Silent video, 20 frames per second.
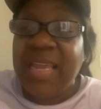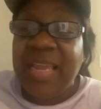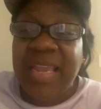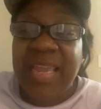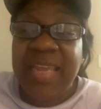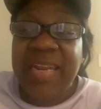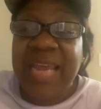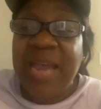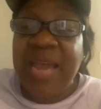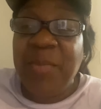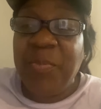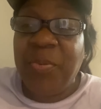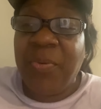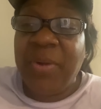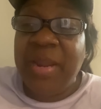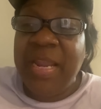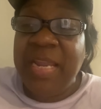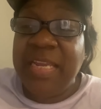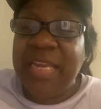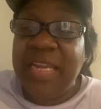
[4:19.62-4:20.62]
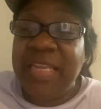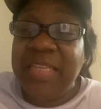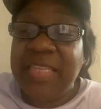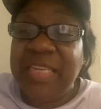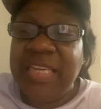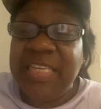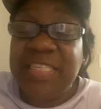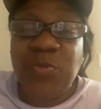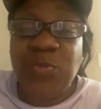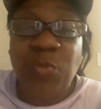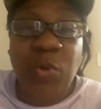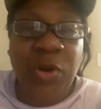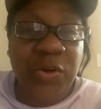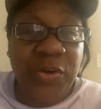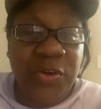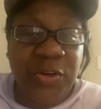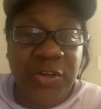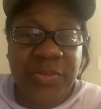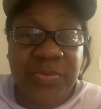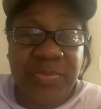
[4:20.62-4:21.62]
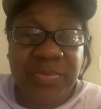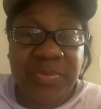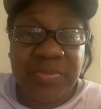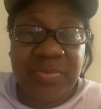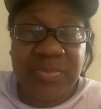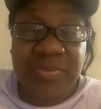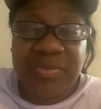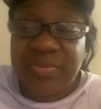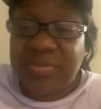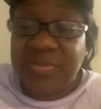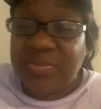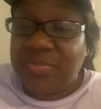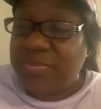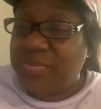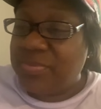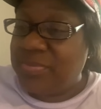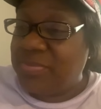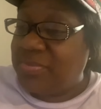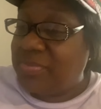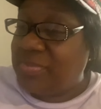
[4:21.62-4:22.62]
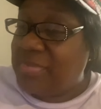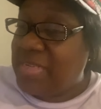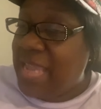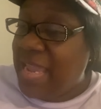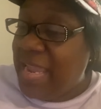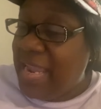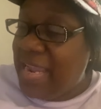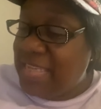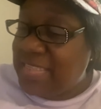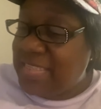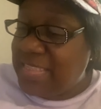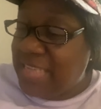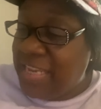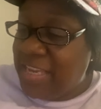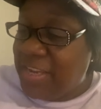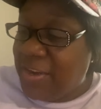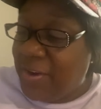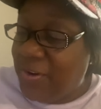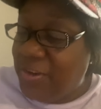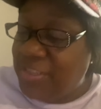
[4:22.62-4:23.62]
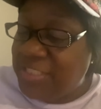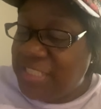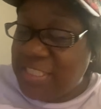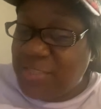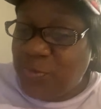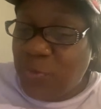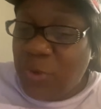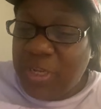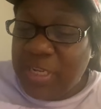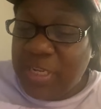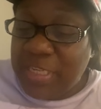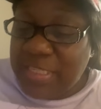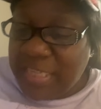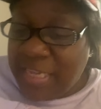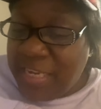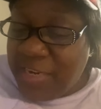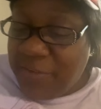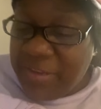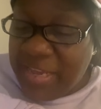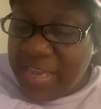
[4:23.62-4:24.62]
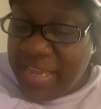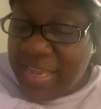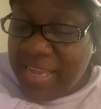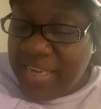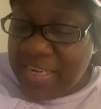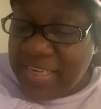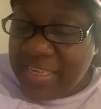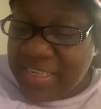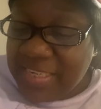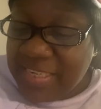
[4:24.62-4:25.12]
And I pray that this word has encouraged as well as edified